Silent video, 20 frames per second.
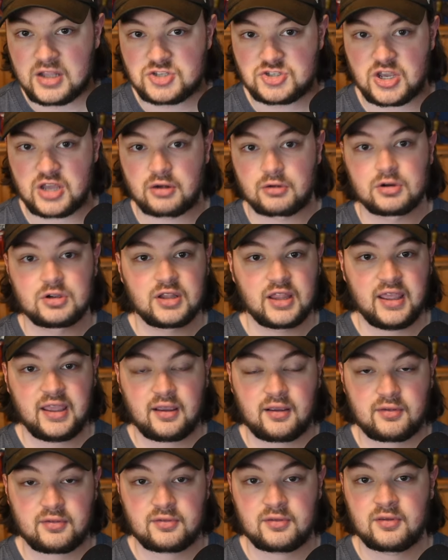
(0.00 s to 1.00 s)
General
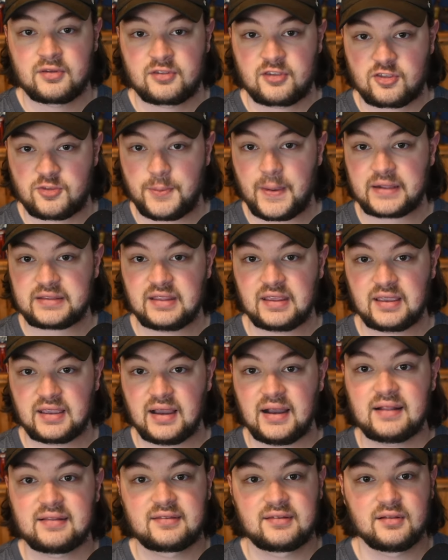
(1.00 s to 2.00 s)
Hicks, suspecting
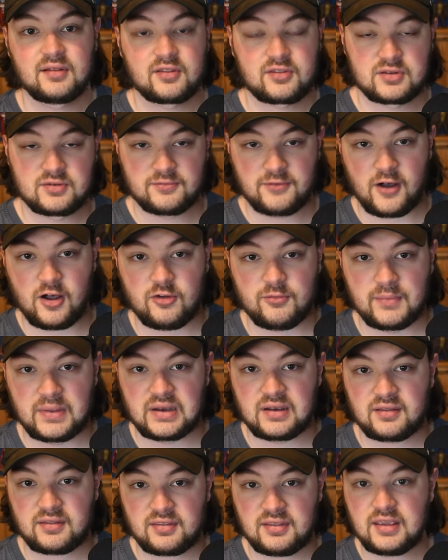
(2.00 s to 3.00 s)
Godzilla's
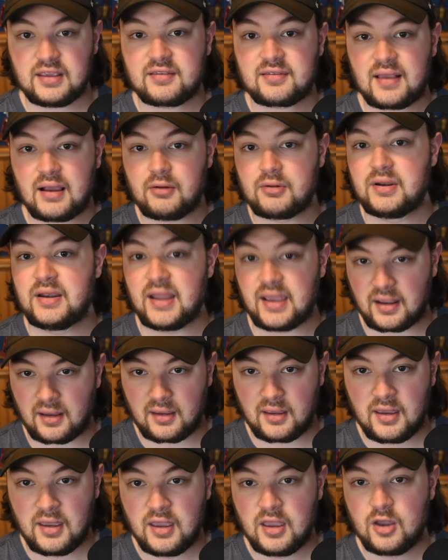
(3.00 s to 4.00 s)
involvement, seeks out
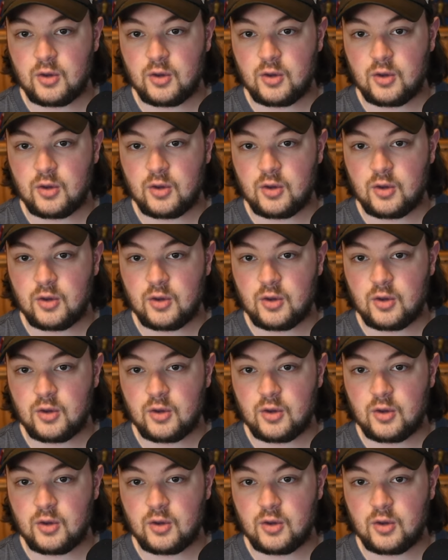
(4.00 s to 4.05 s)
Nick.